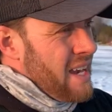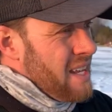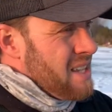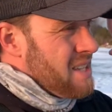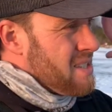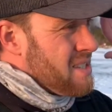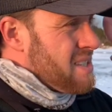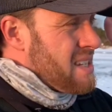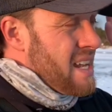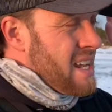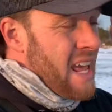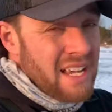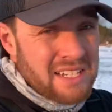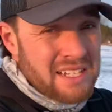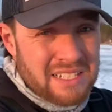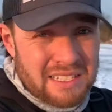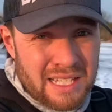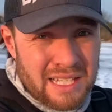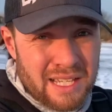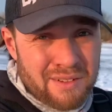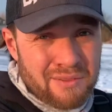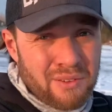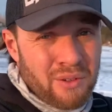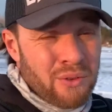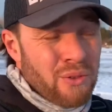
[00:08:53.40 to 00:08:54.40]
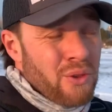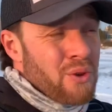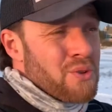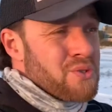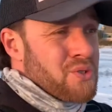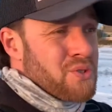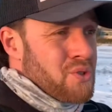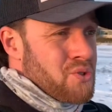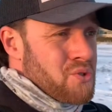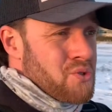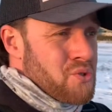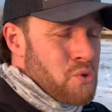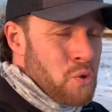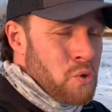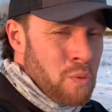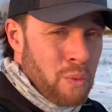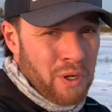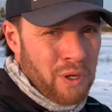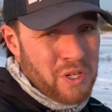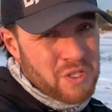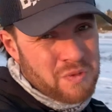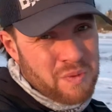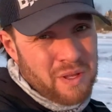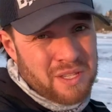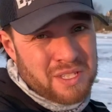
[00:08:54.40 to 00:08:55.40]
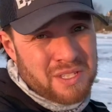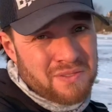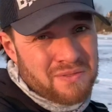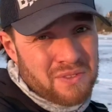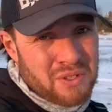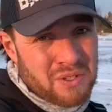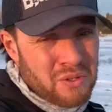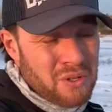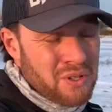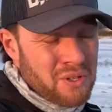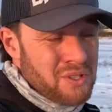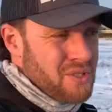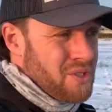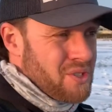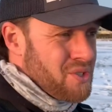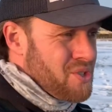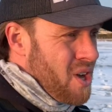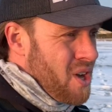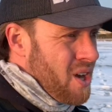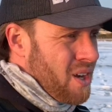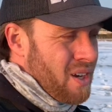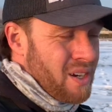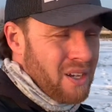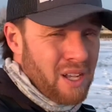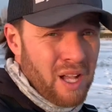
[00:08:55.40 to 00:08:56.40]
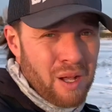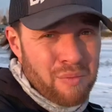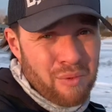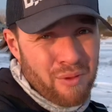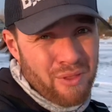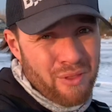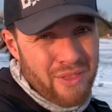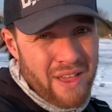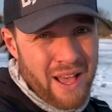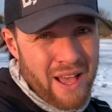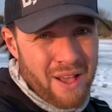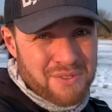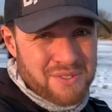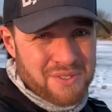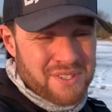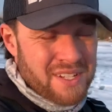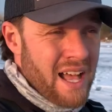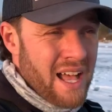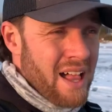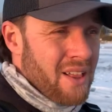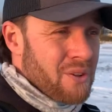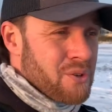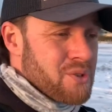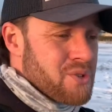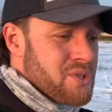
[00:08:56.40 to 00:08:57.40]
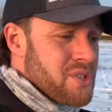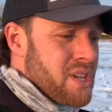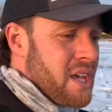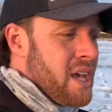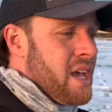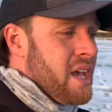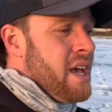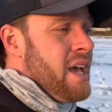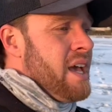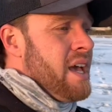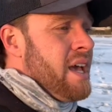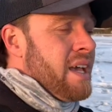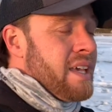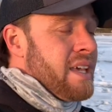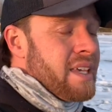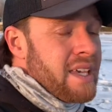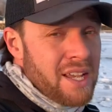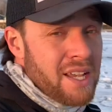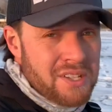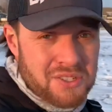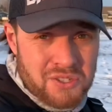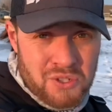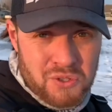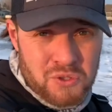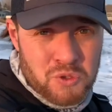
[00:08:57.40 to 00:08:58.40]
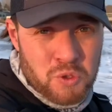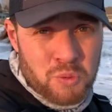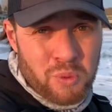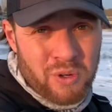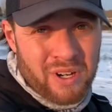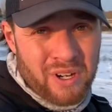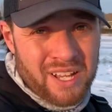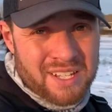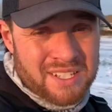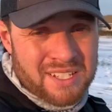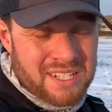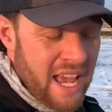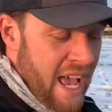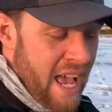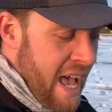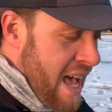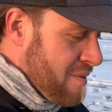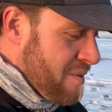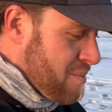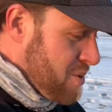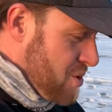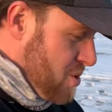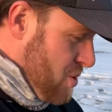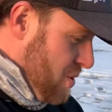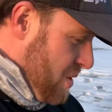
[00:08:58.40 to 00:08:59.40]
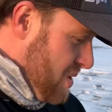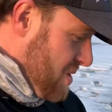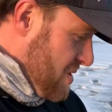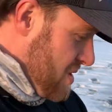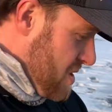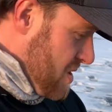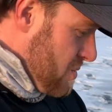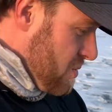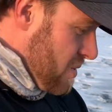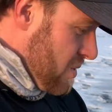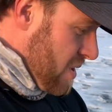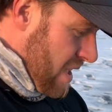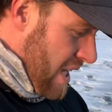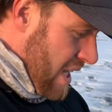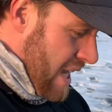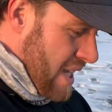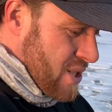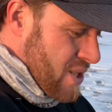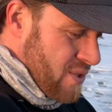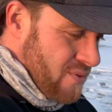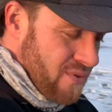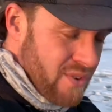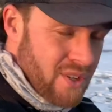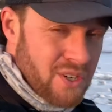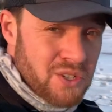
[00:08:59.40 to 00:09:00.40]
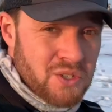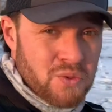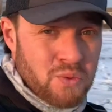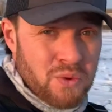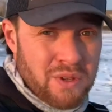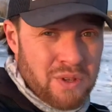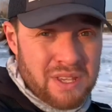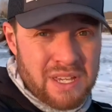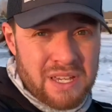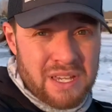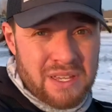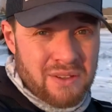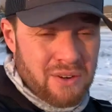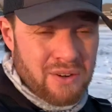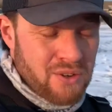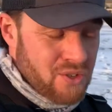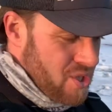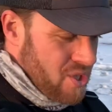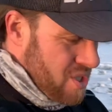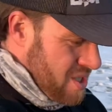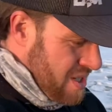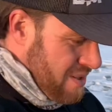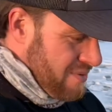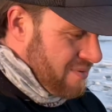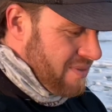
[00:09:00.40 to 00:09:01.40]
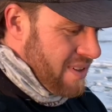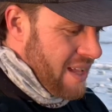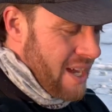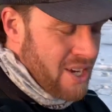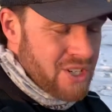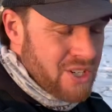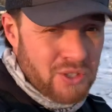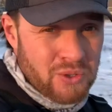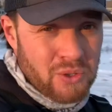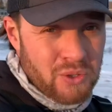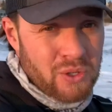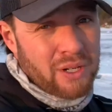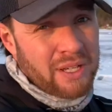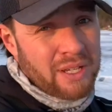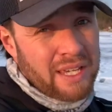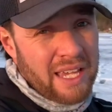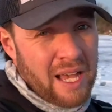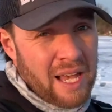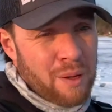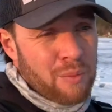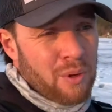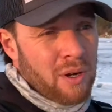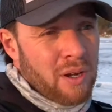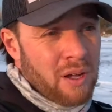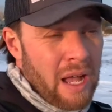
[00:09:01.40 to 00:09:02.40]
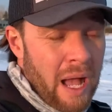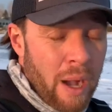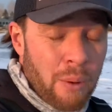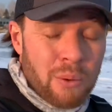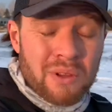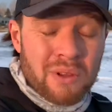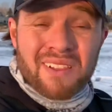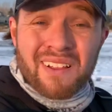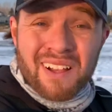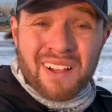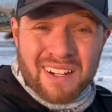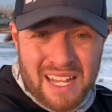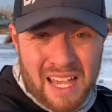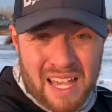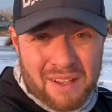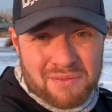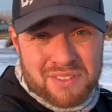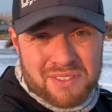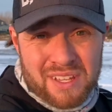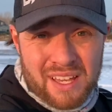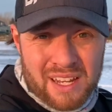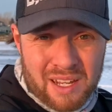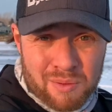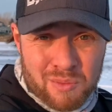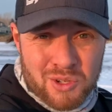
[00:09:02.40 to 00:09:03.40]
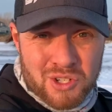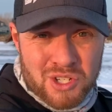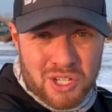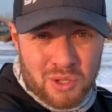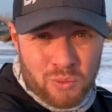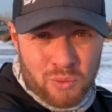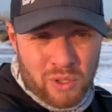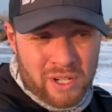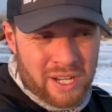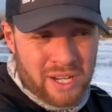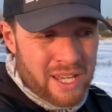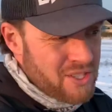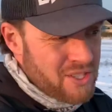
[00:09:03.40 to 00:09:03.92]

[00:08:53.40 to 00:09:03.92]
is next level. Those are super expensive units. You're talking a couple $1,000. Yes, they're super nice to have, but you can see you can catch fish with either just a flasher or a camera. I would like to have side imaging one day,